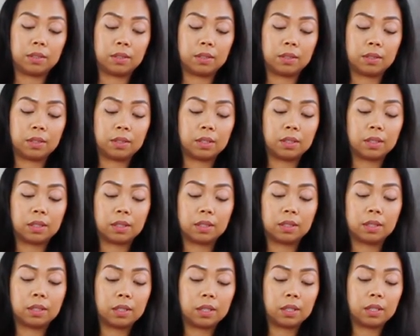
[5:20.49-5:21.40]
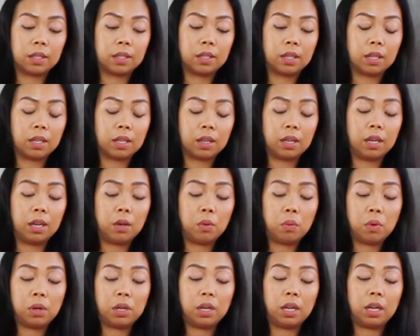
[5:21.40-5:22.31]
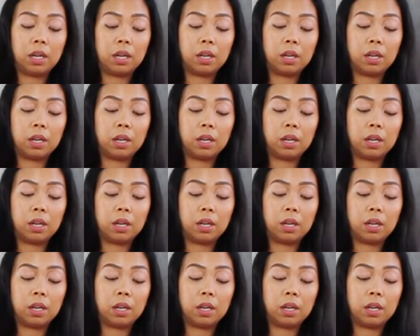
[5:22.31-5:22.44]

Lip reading: I think when